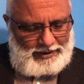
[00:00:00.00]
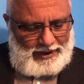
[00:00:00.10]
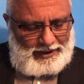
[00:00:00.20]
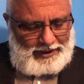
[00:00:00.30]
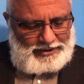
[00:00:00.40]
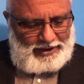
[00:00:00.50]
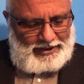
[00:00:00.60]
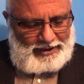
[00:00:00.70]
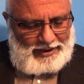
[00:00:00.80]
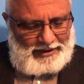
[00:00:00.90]
And then he
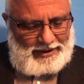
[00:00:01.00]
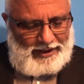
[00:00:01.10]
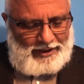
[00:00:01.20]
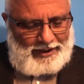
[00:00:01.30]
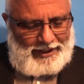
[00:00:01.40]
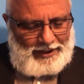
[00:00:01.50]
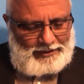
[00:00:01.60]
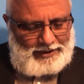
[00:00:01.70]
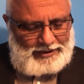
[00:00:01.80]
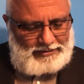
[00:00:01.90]
said their
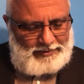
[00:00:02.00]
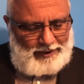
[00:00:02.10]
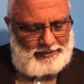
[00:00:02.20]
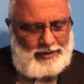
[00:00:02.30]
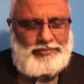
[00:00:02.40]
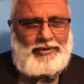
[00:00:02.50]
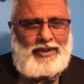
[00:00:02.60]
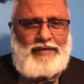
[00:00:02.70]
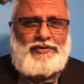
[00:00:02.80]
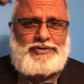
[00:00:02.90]
guilt has mounted up to the
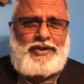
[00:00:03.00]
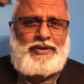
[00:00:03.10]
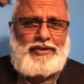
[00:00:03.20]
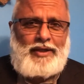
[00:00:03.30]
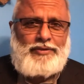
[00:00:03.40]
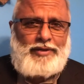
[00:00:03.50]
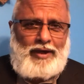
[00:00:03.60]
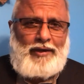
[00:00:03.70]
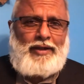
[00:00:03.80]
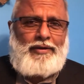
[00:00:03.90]
heavens, and now
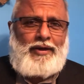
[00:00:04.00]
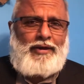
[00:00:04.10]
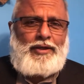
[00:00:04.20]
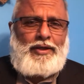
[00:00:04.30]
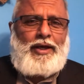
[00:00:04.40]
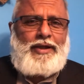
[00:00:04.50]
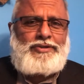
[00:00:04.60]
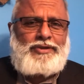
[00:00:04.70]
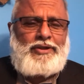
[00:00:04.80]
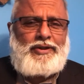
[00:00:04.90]
God had, had
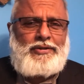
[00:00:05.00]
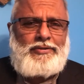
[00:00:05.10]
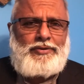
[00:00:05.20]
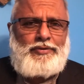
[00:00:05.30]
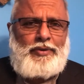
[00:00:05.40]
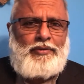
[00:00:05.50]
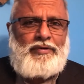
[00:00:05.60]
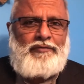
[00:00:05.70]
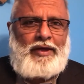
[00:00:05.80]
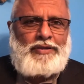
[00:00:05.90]
set that to be
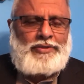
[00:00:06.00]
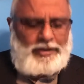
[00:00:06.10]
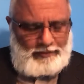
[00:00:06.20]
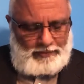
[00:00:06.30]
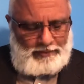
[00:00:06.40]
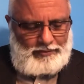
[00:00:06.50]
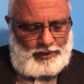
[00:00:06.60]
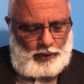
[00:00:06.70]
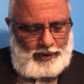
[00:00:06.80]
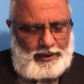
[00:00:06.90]
revealed to him,
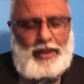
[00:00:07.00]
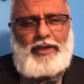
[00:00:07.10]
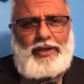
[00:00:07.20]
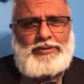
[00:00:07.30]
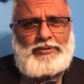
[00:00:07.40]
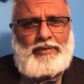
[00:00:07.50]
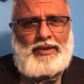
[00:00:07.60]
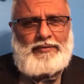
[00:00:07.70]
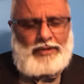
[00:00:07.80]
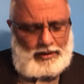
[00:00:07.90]
knowing that he, as a man
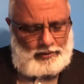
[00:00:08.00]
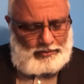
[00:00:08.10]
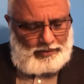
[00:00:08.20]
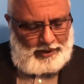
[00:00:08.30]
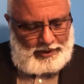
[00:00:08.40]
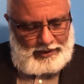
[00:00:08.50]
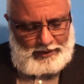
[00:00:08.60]
of God, will pray.